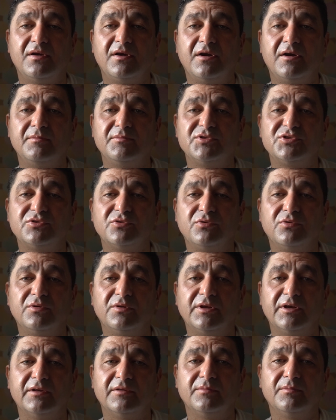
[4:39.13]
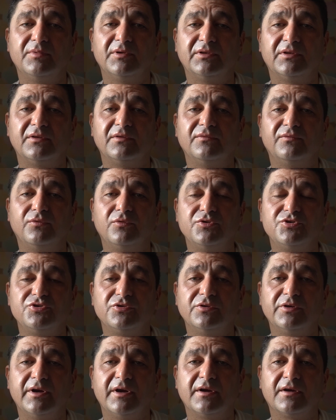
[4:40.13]
I'm so glad, but
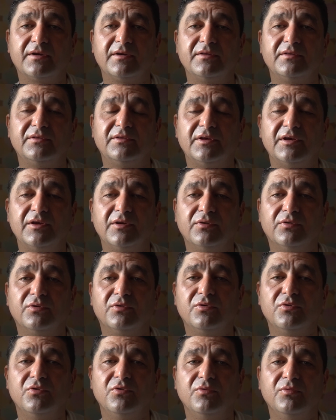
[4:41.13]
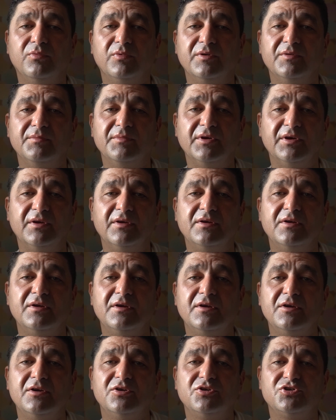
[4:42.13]
unfortunately I can't take her home with me.
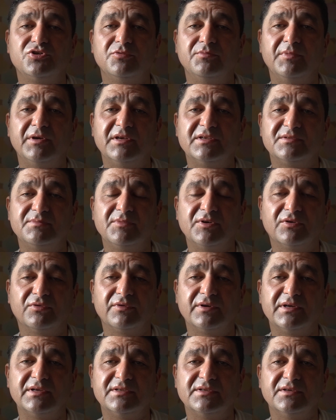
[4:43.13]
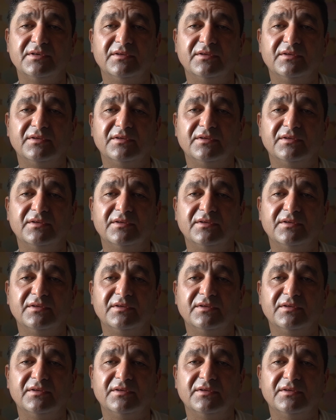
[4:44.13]
She makes me crazy.